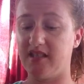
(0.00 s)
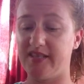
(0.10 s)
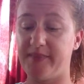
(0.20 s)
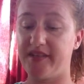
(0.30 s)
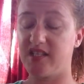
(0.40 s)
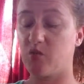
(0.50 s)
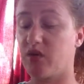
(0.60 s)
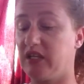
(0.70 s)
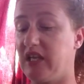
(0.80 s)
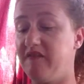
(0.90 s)
this month's
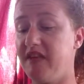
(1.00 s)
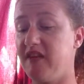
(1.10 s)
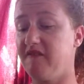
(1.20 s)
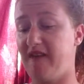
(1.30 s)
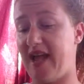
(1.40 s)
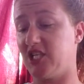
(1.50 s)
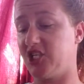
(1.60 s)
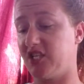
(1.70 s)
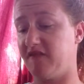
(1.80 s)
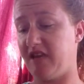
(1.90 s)
We're Loving
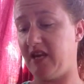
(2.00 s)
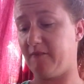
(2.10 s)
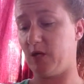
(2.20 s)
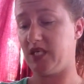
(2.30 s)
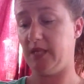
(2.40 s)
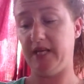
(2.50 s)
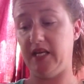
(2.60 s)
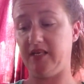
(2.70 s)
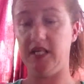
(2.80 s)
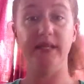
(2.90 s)
Fashion Favorite Tibi.
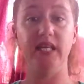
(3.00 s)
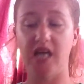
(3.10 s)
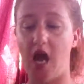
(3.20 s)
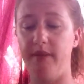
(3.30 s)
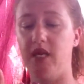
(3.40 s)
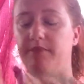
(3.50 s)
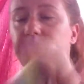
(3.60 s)
Tibi, Tibi?